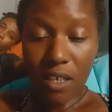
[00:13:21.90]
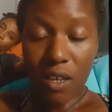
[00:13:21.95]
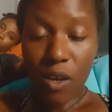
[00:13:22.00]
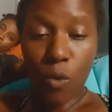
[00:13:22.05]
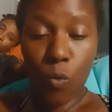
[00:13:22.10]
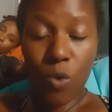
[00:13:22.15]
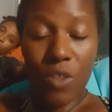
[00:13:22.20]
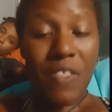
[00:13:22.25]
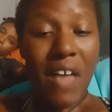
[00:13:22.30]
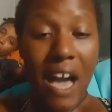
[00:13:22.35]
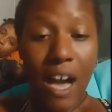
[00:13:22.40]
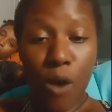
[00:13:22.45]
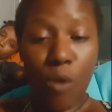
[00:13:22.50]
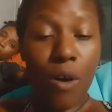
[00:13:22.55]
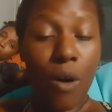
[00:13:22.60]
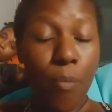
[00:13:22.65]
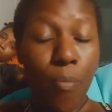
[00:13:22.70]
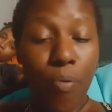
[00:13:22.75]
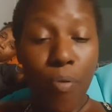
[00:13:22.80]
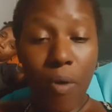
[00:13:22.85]
without
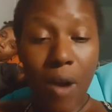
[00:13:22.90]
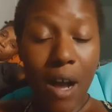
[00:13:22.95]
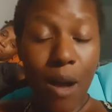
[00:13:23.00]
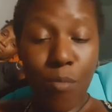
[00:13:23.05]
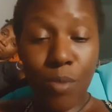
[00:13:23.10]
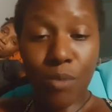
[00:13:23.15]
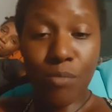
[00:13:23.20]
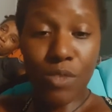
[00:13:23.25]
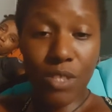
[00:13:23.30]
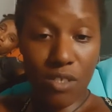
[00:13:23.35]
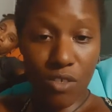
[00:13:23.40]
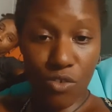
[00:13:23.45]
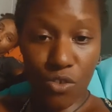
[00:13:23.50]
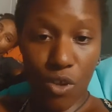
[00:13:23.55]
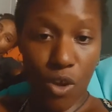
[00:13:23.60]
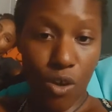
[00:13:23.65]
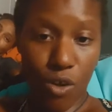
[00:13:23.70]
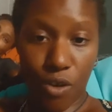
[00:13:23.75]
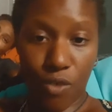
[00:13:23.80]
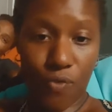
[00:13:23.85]
a problem to
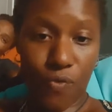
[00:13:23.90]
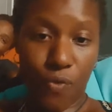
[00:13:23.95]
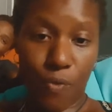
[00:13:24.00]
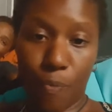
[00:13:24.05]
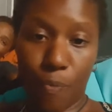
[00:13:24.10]
solve.